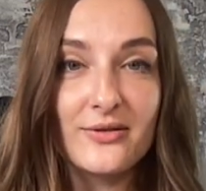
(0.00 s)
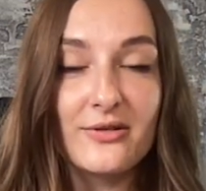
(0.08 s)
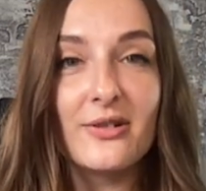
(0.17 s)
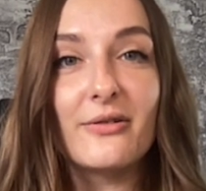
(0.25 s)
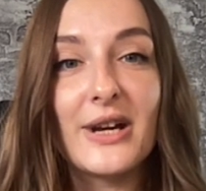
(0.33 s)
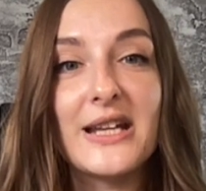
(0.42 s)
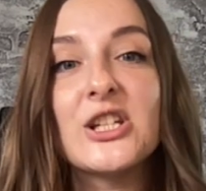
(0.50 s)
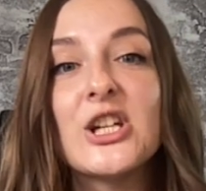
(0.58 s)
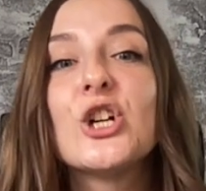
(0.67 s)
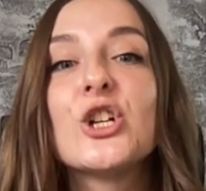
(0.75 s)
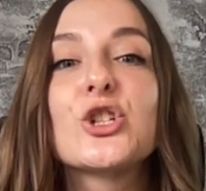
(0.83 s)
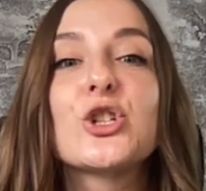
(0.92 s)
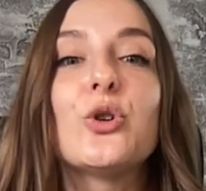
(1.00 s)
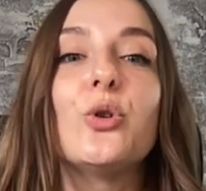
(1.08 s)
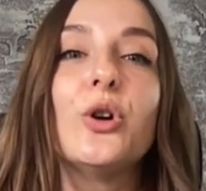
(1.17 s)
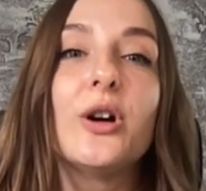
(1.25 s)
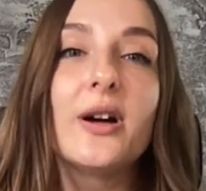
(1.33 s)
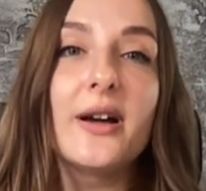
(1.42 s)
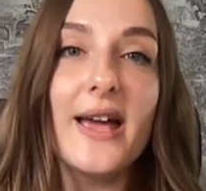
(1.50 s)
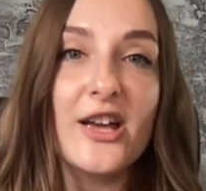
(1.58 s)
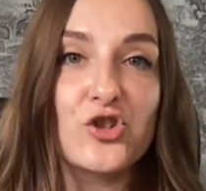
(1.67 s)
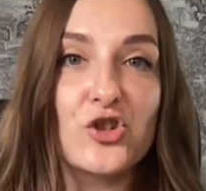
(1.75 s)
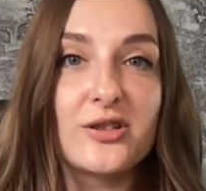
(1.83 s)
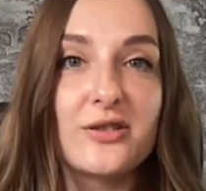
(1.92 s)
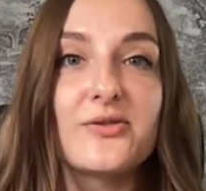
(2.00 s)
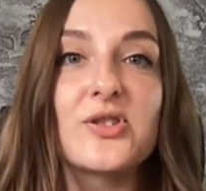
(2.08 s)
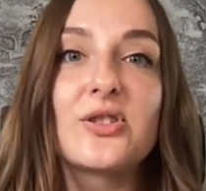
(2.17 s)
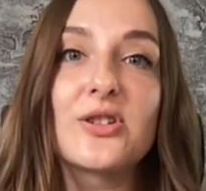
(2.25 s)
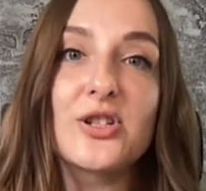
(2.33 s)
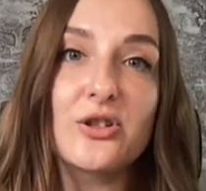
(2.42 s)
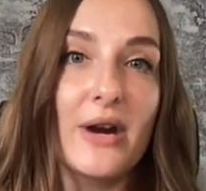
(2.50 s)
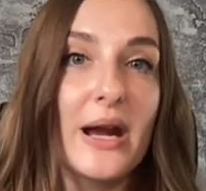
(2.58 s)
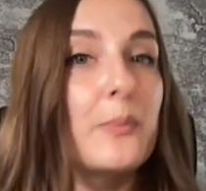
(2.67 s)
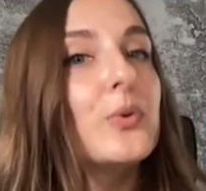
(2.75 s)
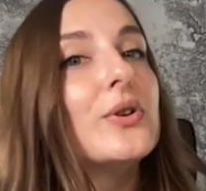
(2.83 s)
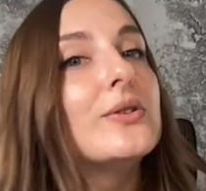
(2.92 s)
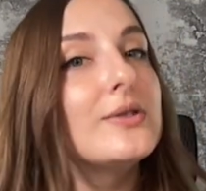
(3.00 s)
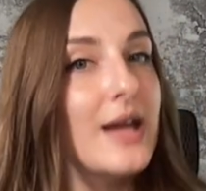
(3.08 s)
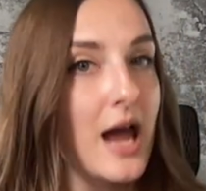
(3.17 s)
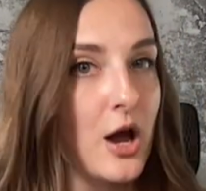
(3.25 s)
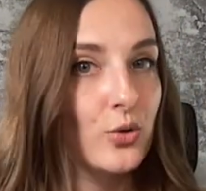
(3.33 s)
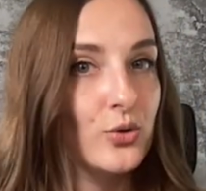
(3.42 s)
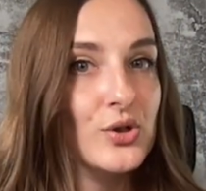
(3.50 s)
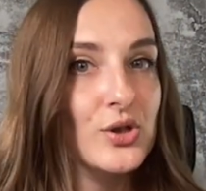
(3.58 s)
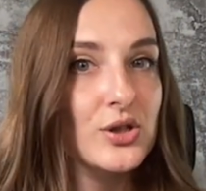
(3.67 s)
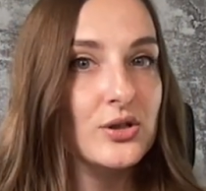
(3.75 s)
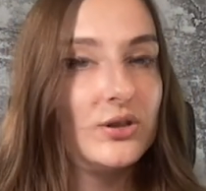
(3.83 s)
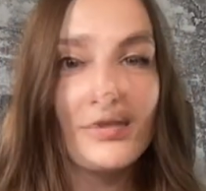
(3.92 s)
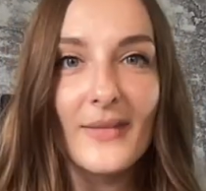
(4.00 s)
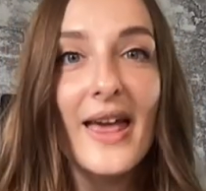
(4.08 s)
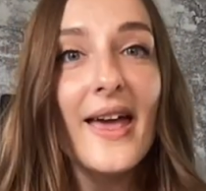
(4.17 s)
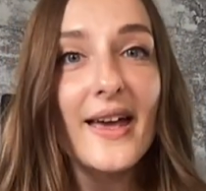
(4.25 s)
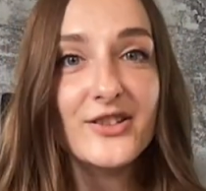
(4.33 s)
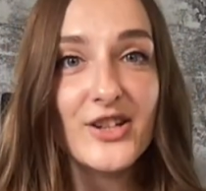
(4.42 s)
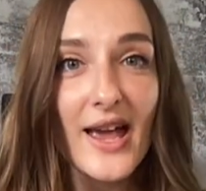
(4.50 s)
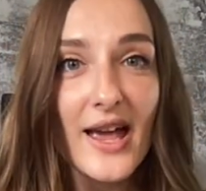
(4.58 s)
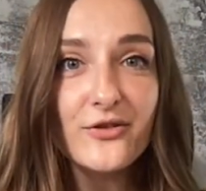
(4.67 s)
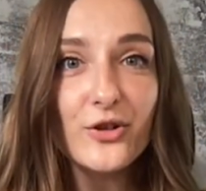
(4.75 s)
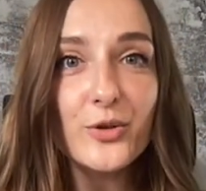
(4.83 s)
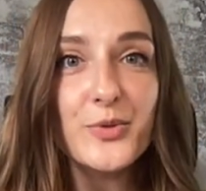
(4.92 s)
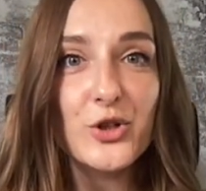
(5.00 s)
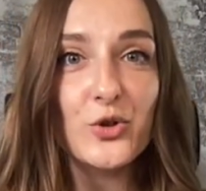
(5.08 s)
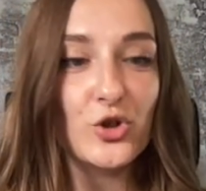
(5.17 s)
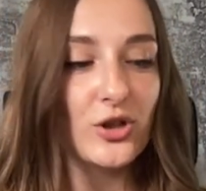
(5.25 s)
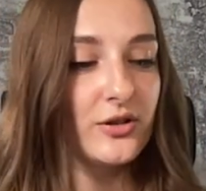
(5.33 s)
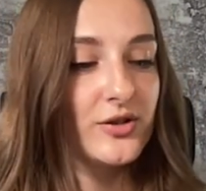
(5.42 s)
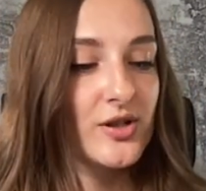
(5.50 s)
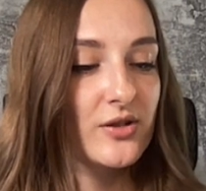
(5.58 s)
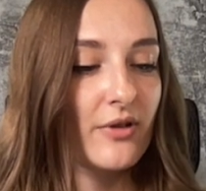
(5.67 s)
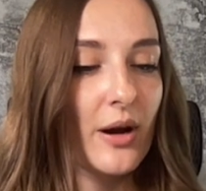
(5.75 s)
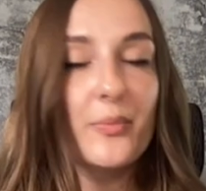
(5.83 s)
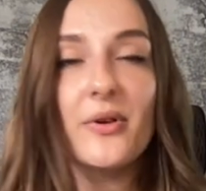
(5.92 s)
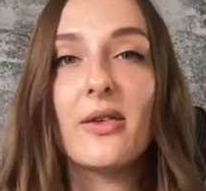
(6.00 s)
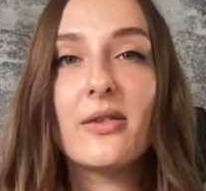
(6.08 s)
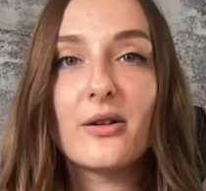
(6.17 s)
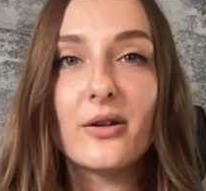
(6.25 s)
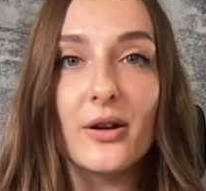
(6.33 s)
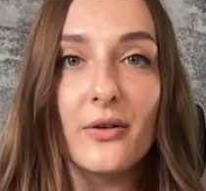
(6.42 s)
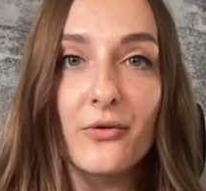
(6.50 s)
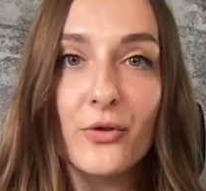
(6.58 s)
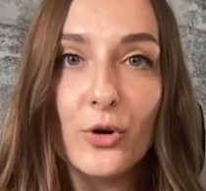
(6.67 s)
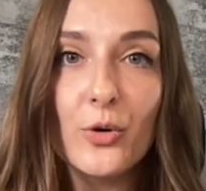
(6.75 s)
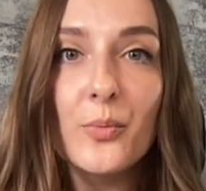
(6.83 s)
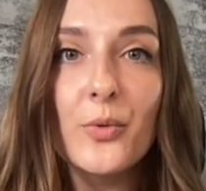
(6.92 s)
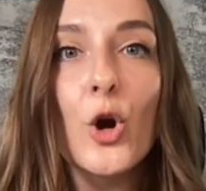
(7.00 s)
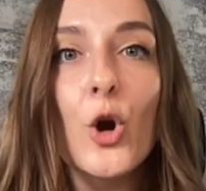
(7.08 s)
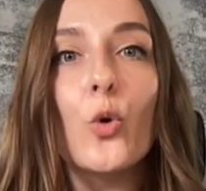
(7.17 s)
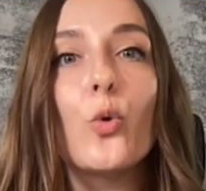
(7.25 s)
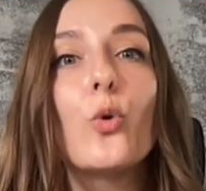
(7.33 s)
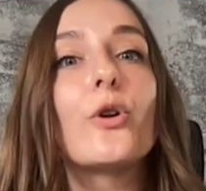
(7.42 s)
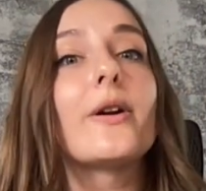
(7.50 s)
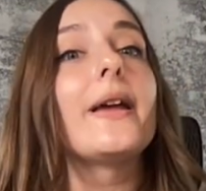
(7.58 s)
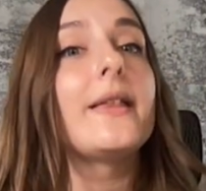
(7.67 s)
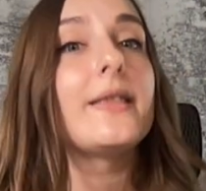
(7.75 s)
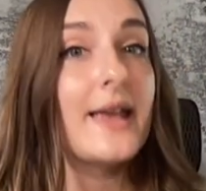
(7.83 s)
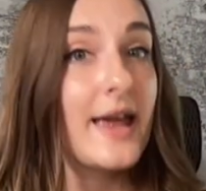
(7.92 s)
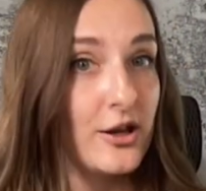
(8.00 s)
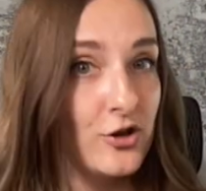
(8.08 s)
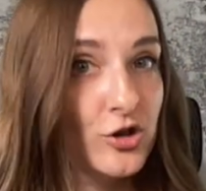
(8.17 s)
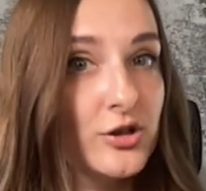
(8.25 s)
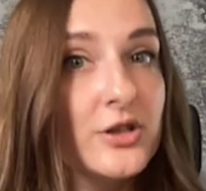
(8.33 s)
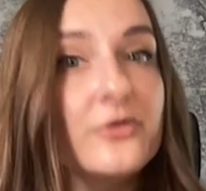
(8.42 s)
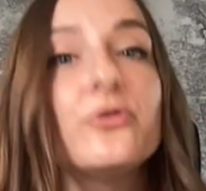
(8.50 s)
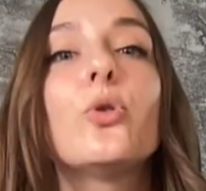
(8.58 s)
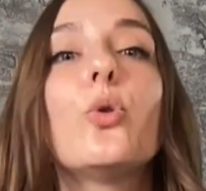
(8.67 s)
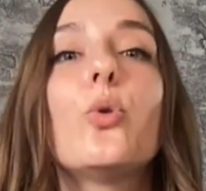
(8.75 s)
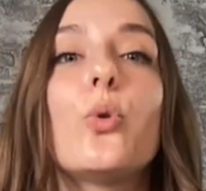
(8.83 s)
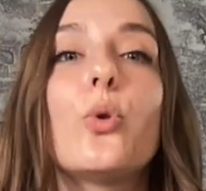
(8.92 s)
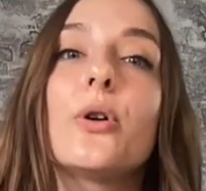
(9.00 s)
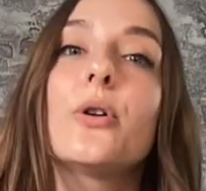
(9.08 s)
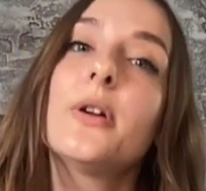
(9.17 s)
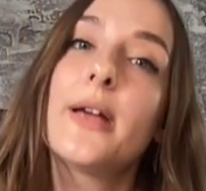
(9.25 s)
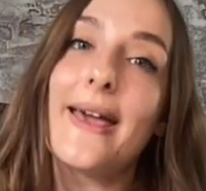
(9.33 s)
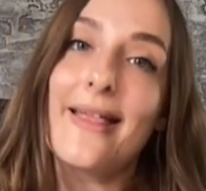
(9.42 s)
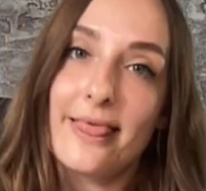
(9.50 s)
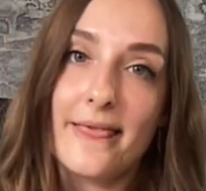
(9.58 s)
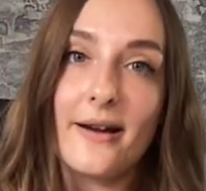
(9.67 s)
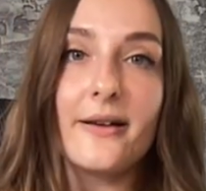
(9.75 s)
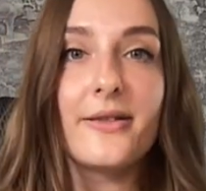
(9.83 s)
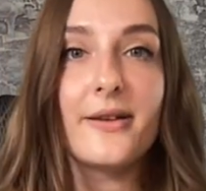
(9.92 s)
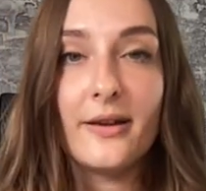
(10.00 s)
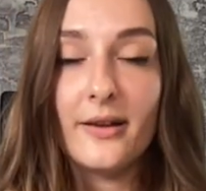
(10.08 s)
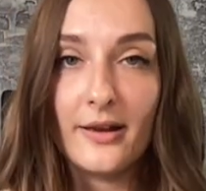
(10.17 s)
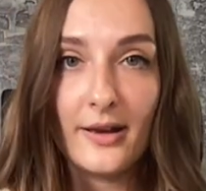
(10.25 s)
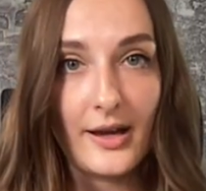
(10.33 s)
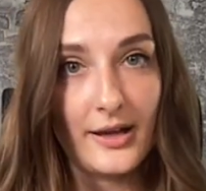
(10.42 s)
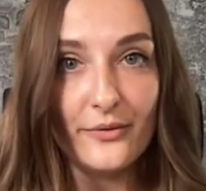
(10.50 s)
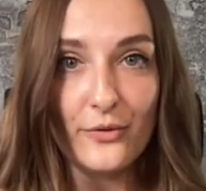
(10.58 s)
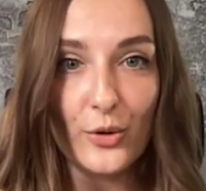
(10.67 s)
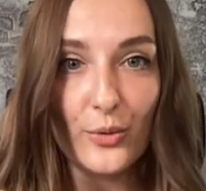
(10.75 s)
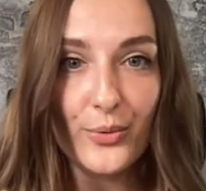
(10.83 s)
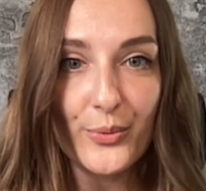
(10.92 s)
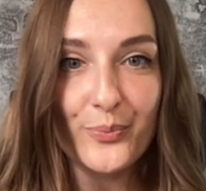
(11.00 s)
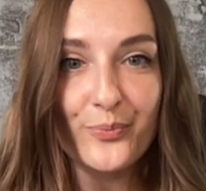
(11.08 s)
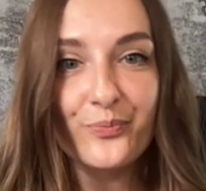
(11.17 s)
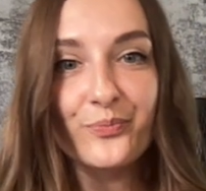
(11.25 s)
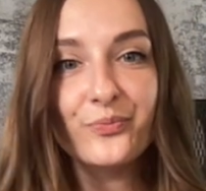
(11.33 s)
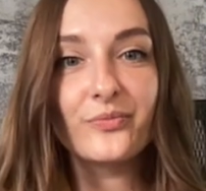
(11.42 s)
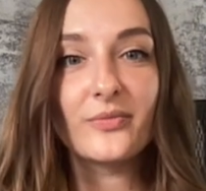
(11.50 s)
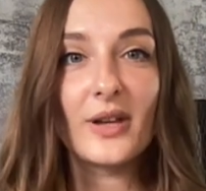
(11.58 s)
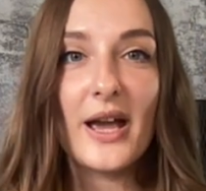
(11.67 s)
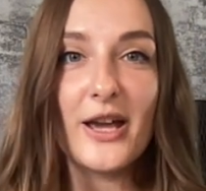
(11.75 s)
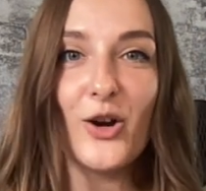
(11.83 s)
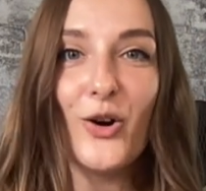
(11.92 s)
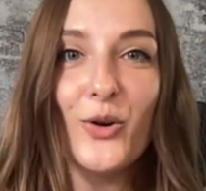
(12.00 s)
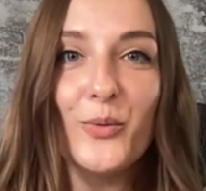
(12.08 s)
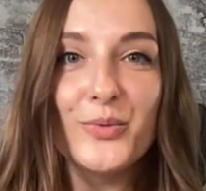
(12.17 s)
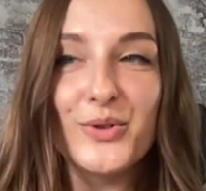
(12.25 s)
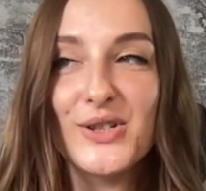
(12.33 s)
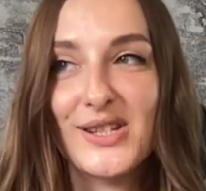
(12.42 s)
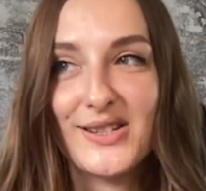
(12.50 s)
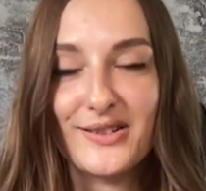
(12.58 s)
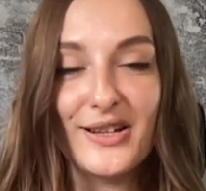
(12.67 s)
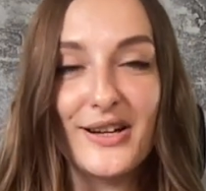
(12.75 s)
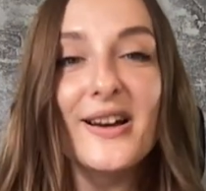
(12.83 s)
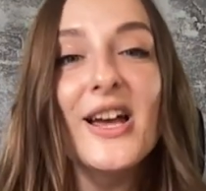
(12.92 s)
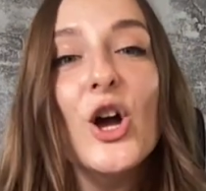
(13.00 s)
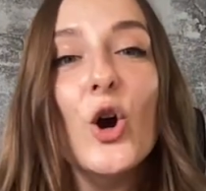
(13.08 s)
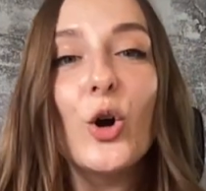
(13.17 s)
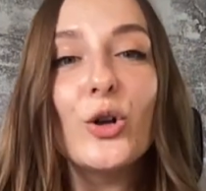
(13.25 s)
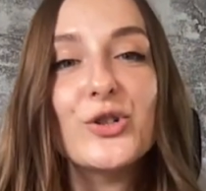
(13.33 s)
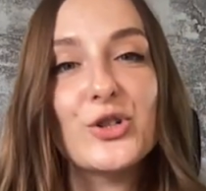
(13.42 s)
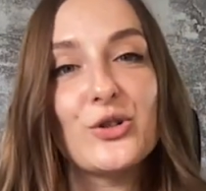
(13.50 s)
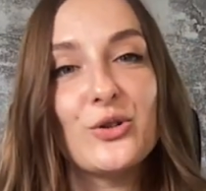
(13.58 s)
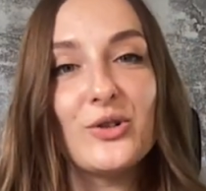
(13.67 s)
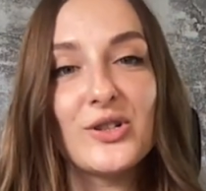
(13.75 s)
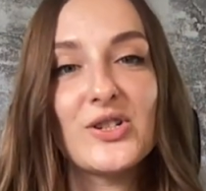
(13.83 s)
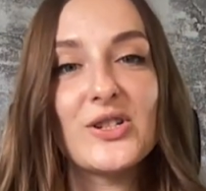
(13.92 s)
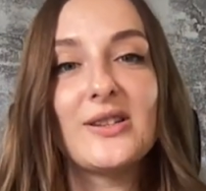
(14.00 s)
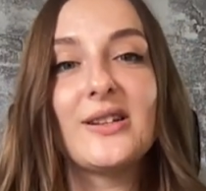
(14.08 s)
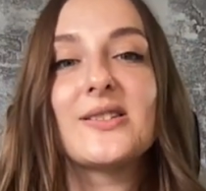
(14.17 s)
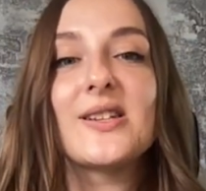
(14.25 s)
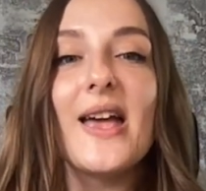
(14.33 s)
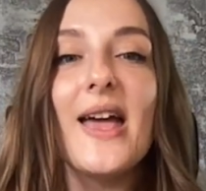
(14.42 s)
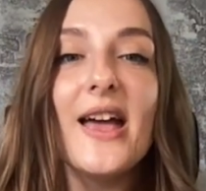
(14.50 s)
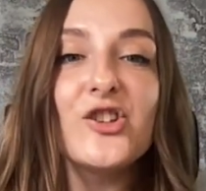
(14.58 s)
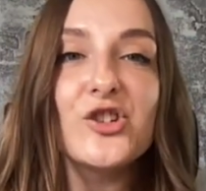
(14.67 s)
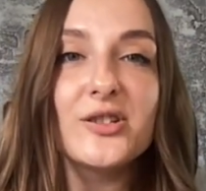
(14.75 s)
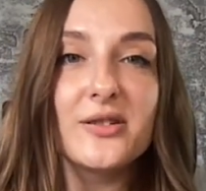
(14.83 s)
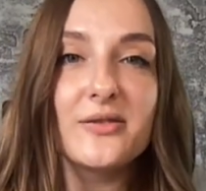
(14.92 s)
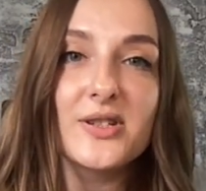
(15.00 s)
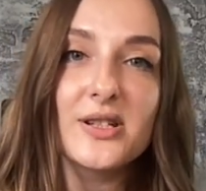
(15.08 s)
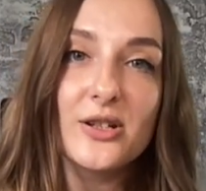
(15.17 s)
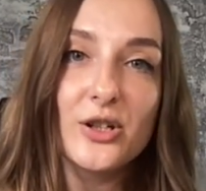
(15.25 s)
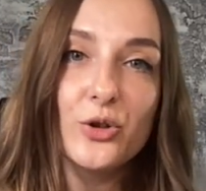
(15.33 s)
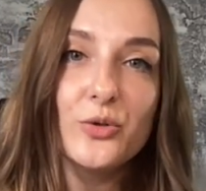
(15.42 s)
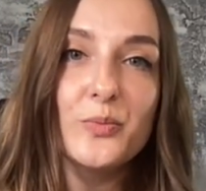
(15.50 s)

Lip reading: Right? So adjectives describe nouns, and adverbs usually describe either a verb or an adjective or another adverb. I hope this is clear. Also, you can see that adjectives could be